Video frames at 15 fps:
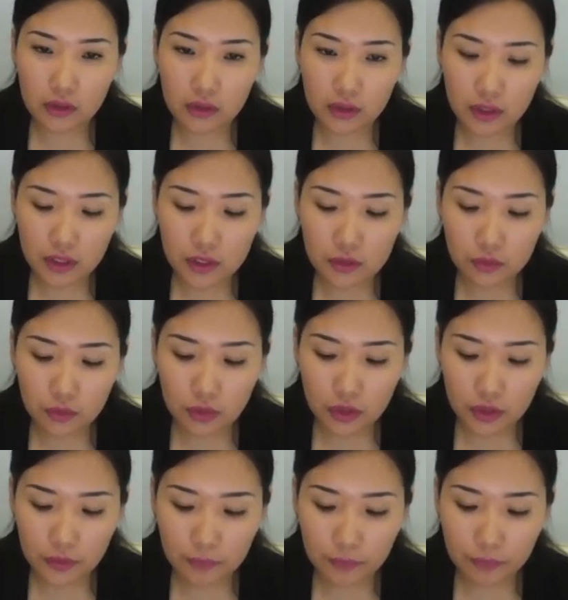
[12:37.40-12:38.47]
this
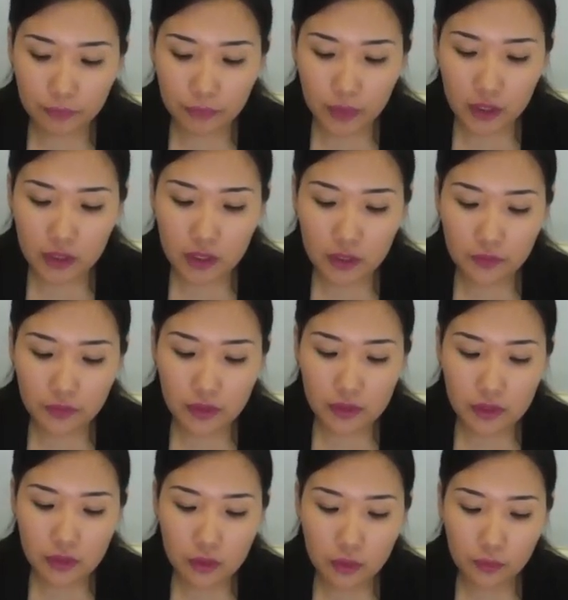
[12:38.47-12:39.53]
work. Main
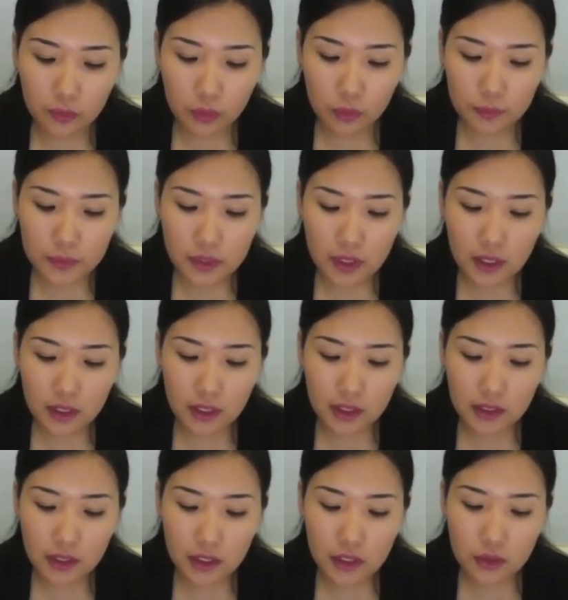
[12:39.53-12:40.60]
differences of loops:
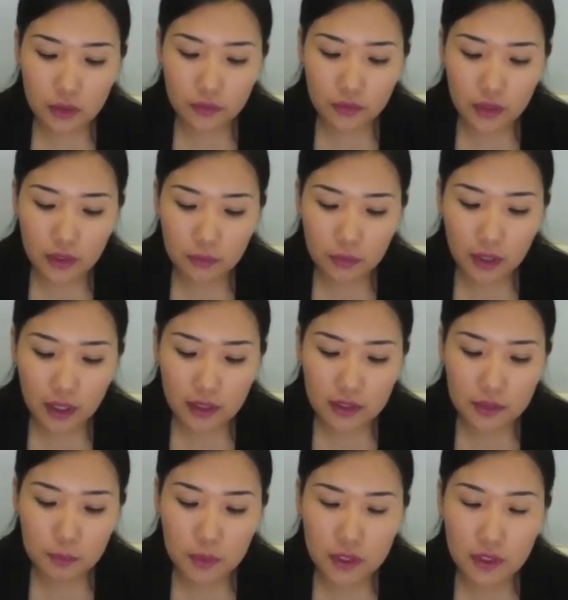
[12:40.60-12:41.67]
that each of them has
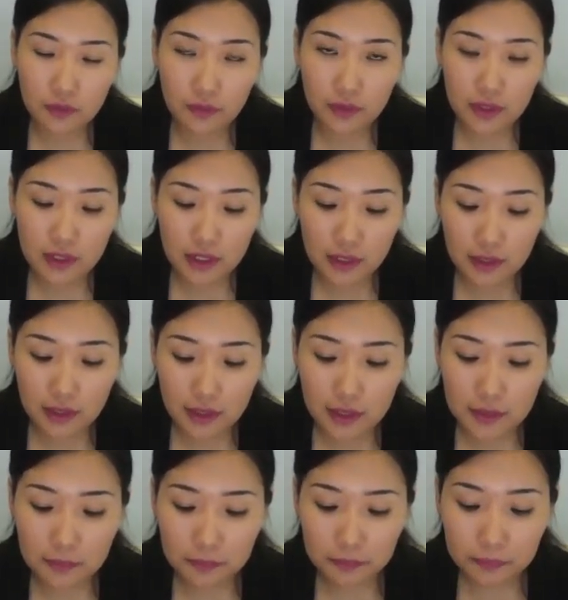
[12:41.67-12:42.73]
specific
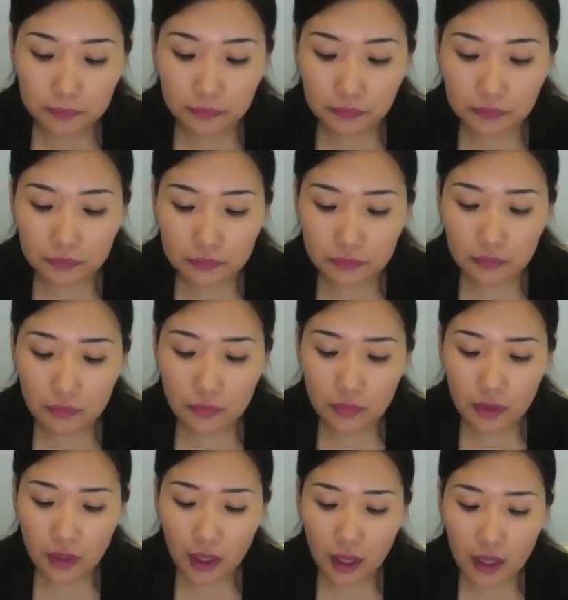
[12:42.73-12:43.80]
syntax.
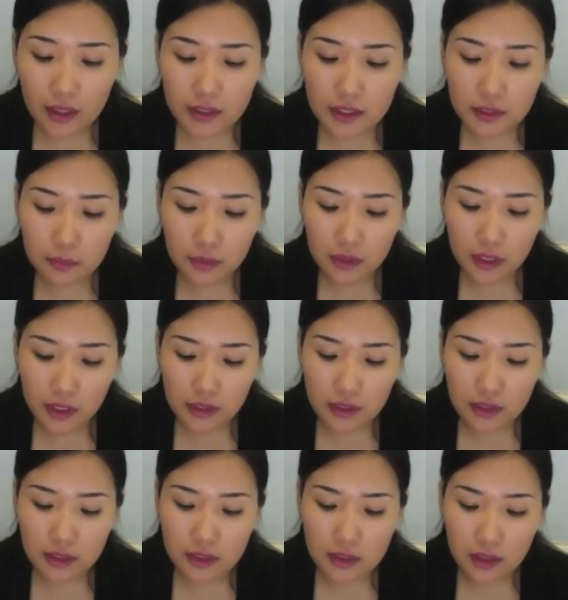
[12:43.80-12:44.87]
And
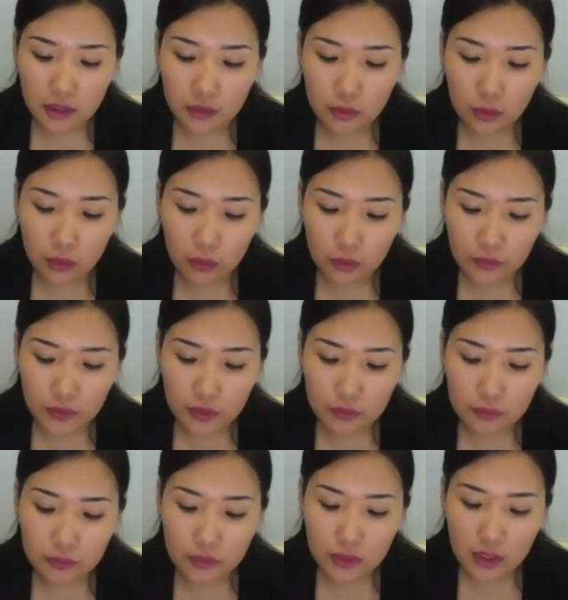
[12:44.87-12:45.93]
similarity is that all of
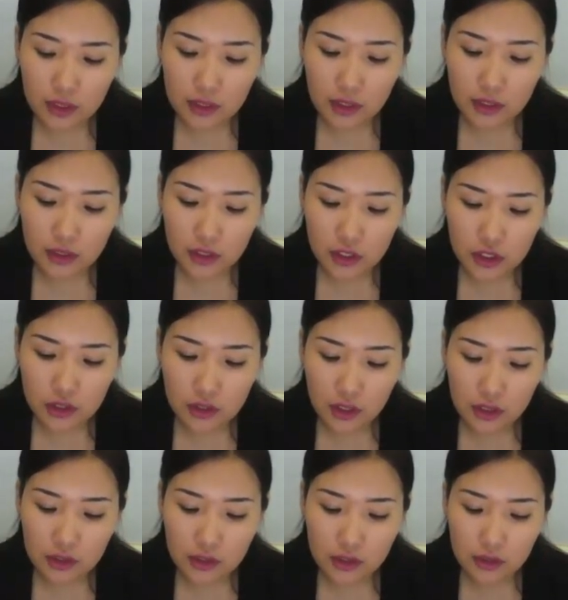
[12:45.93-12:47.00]
them does condition
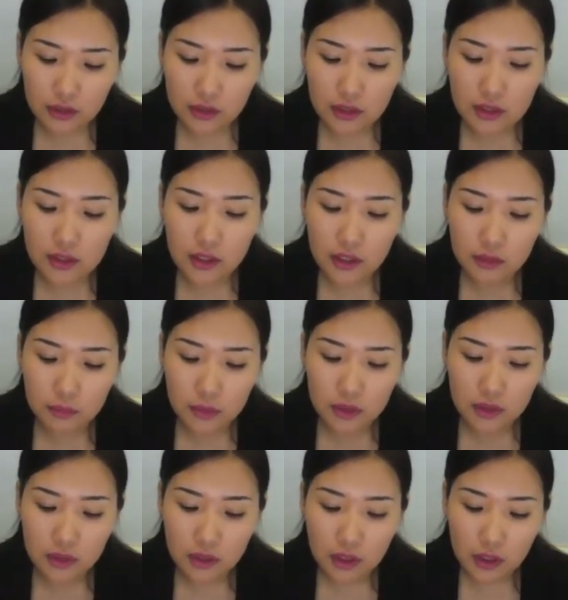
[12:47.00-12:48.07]
until the
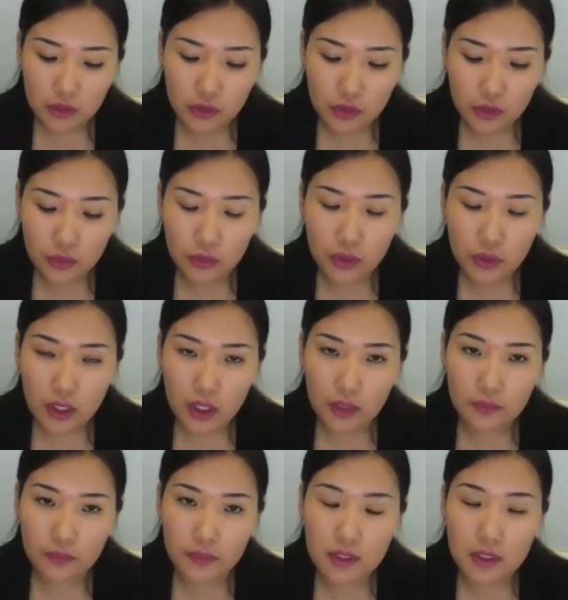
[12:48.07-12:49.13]
statement true.
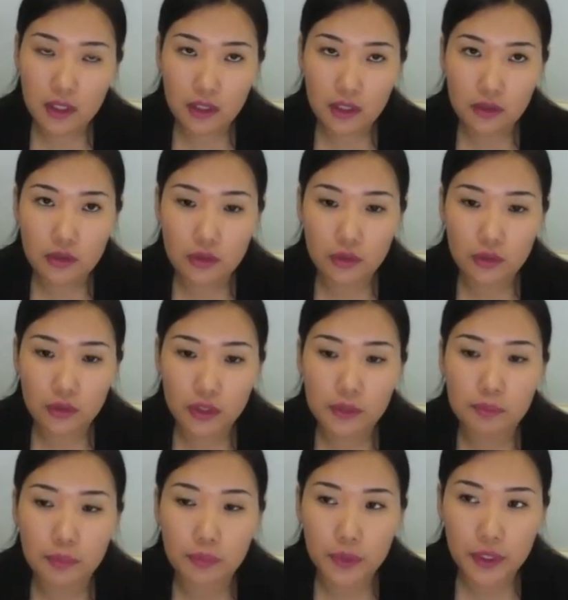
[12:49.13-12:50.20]
If it's not true,
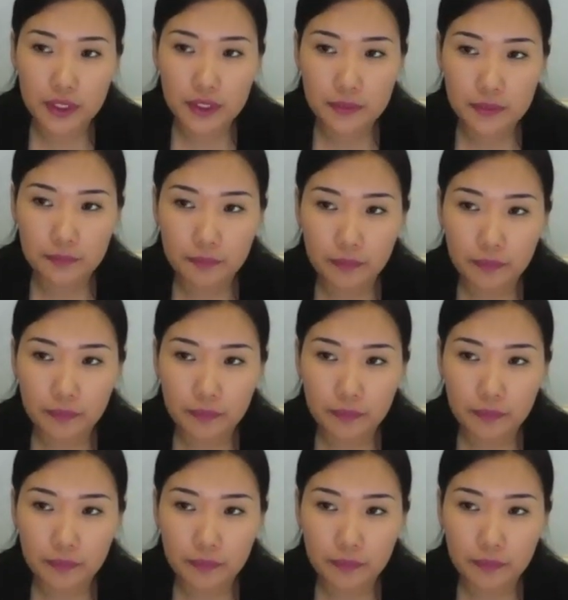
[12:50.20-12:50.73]
it breaks.